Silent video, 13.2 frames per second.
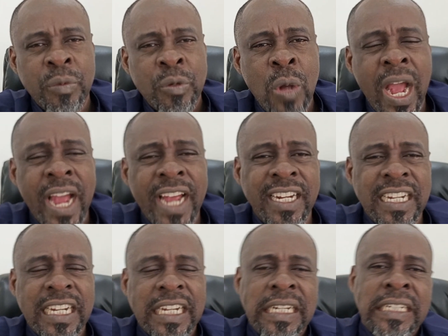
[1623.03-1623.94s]
go ahead
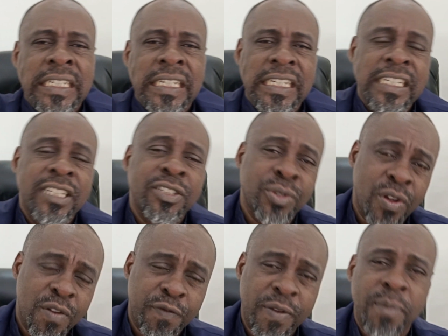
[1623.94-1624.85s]
and click the link to
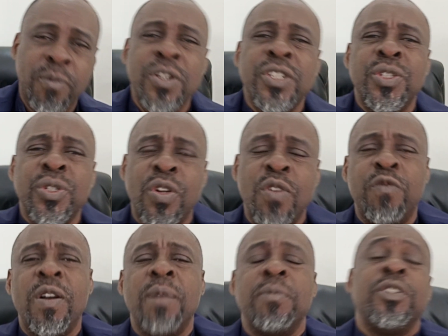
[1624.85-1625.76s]
confirm. Once you
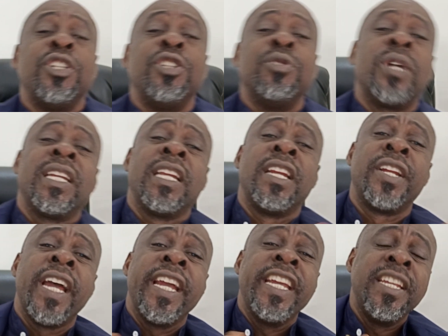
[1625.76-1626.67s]
confirm, you'll get
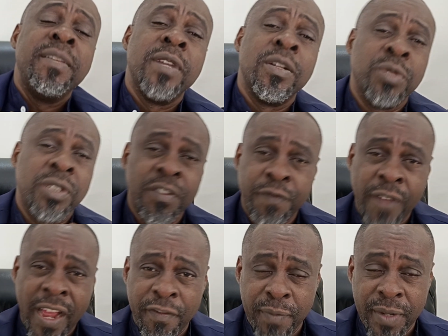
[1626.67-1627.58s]
another email within
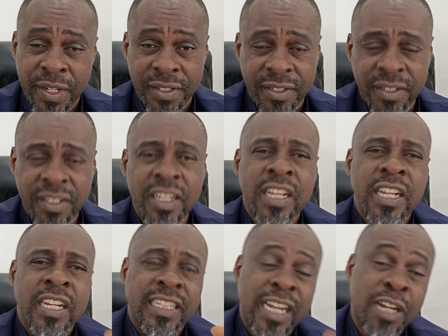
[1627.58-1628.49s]
5 minutes
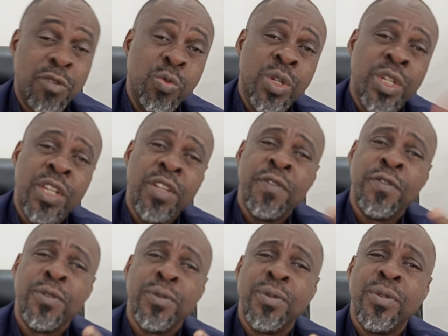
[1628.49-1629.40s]
that will give
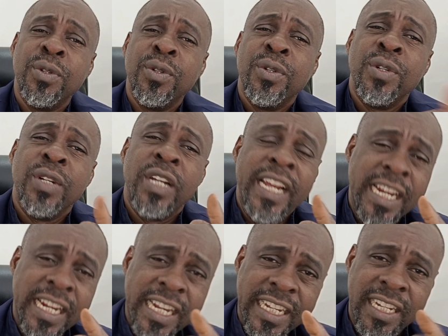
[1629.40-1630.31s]
you a
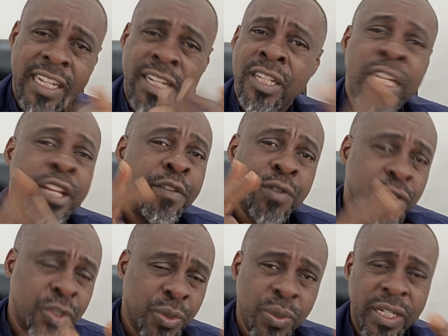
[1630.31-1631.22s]
link, give
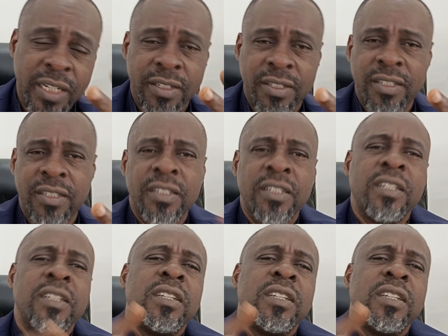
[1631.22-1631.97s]
you two links.